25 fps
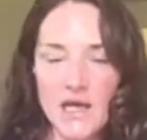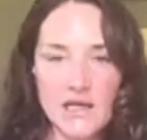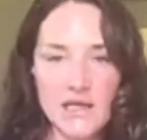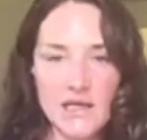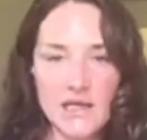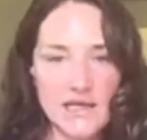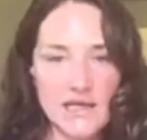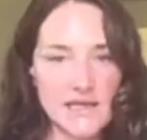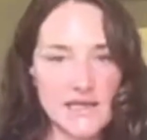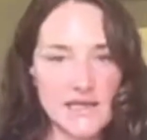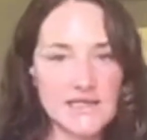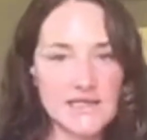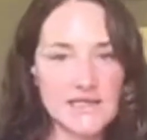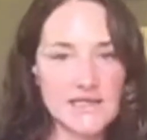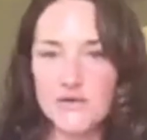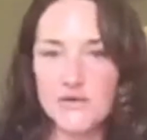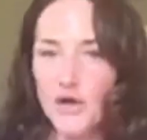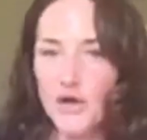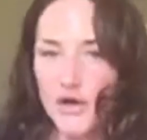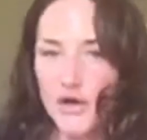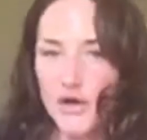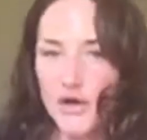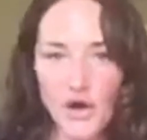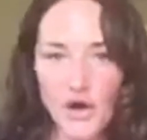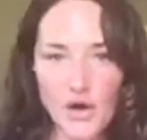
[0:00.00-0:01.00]
this is not a
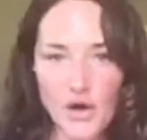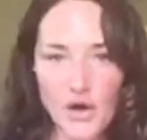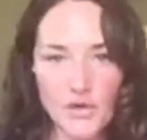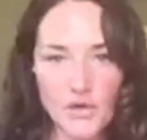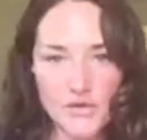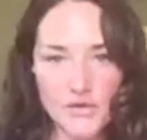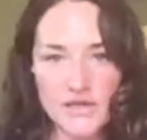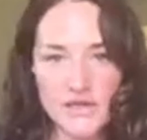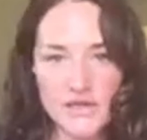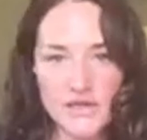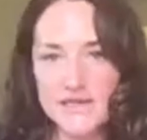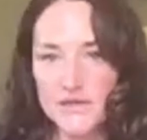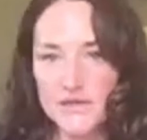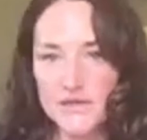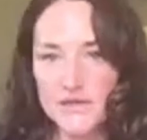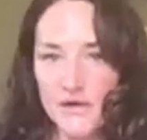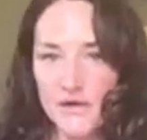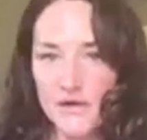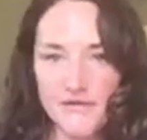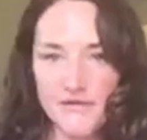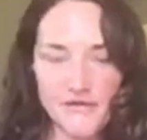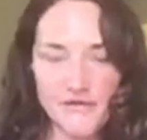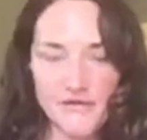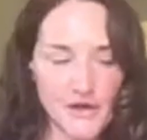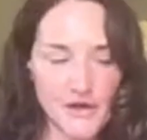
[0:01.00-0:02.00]
cold, it's not a
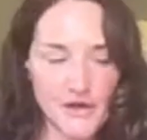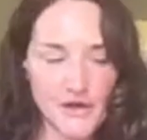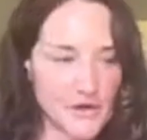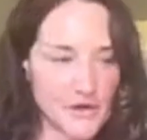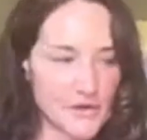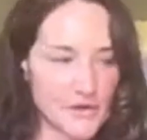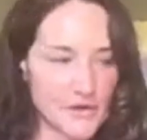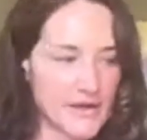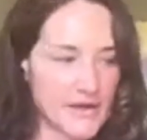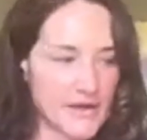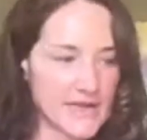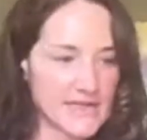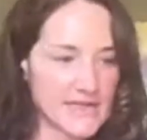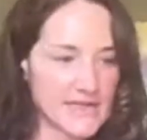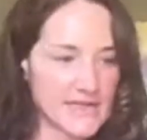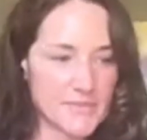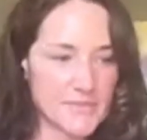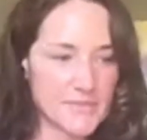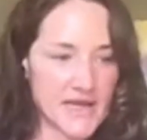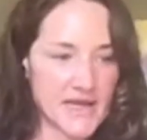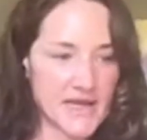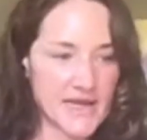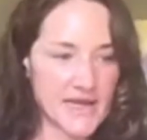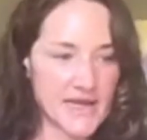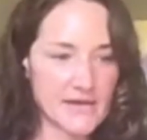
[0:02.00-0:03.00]
flu, it's
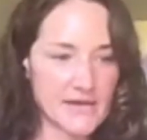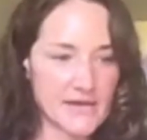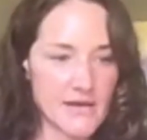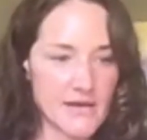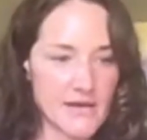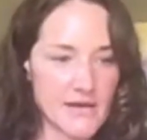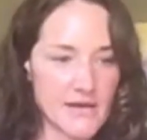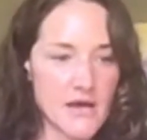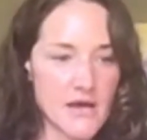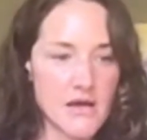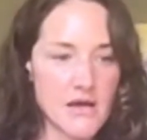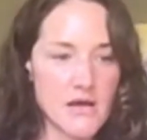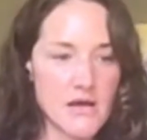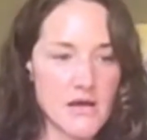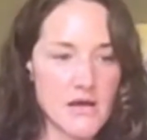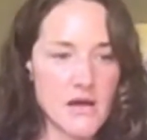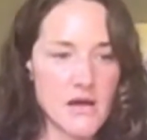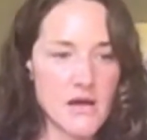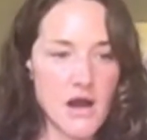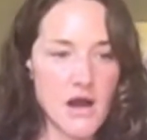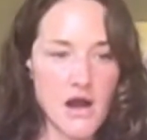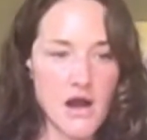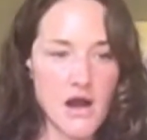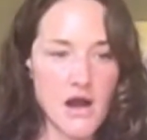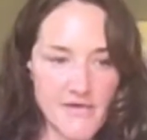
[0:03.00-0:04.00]
been
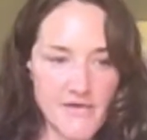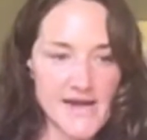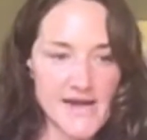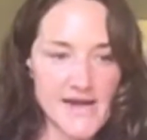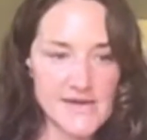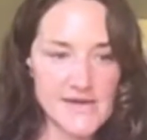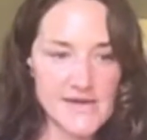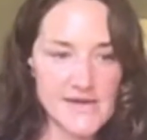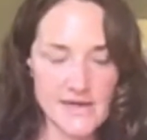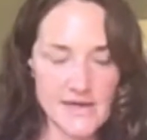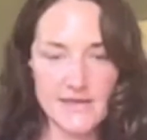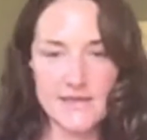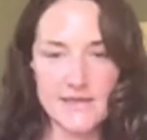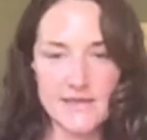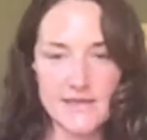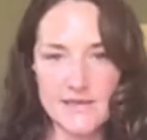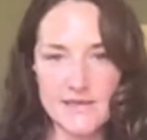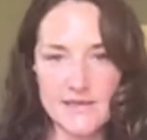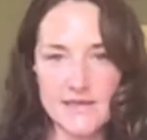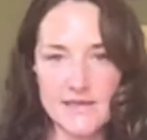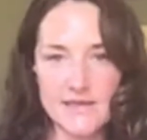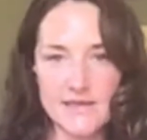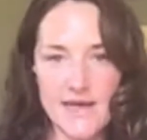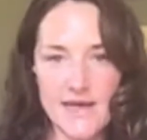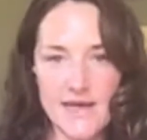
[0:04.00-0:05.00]
horrendous
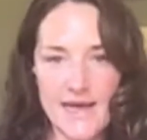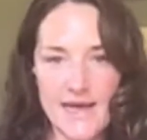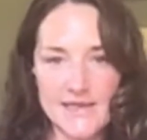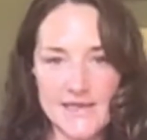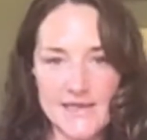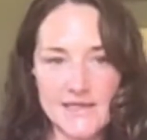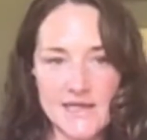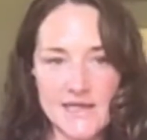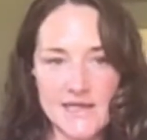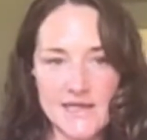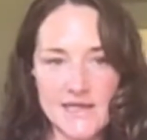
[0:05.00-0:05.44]
and